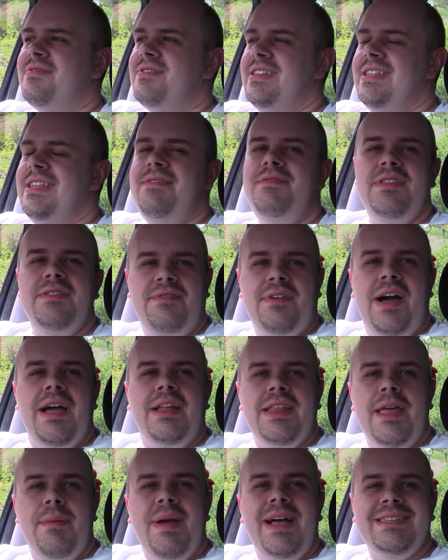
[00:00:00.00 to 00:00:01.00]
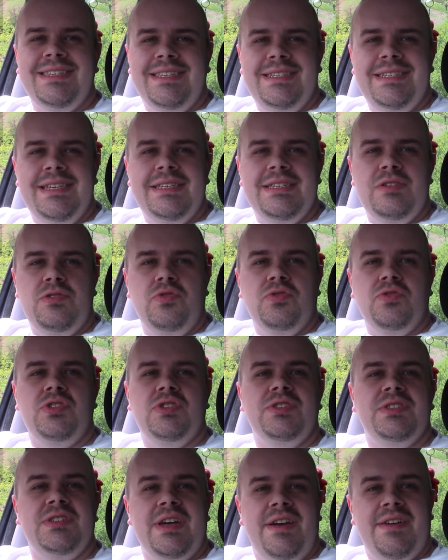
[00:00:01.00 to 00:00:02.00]
leave the file name as it is in order
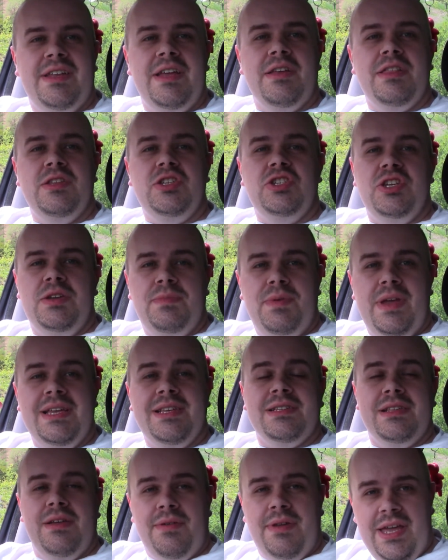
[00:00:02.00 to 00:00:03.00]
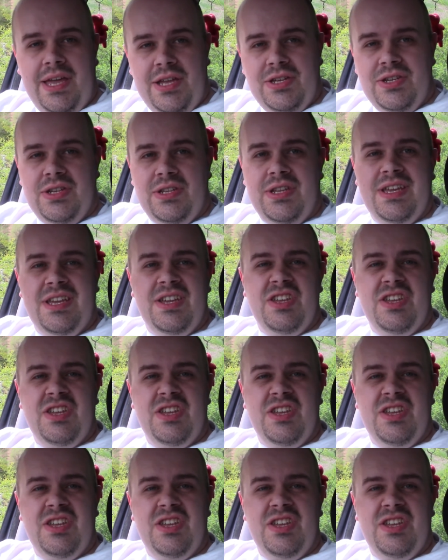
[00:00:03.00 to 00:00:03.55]
to sign out the GPS location.